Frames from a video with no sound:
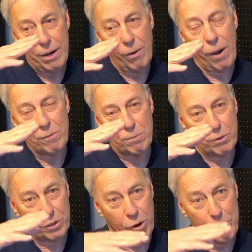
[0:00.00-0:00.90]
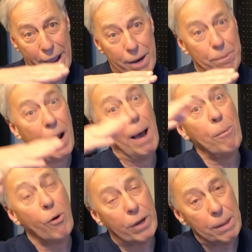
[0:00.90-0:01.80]
know I'm supposed to go back, but I'm
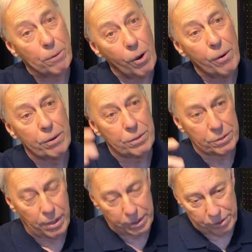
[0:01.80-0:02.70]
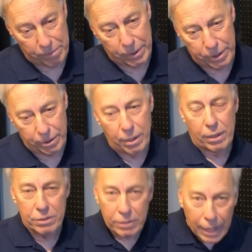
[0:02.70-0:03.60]
going to keep going, just like somebody
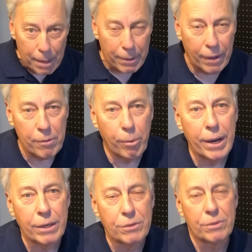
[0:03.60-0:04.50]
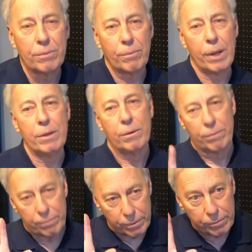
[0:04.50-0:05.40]
slamming on the brakes, right?
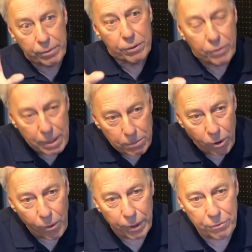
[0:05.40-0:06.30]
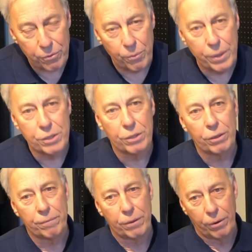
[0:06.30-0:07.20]
You, you, you keep going through the windshield
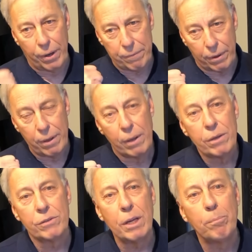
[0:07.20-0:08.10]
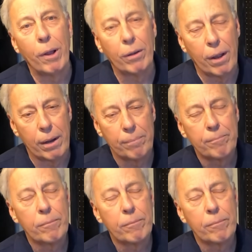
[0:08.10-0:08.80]
if you don't have a seatbelt on.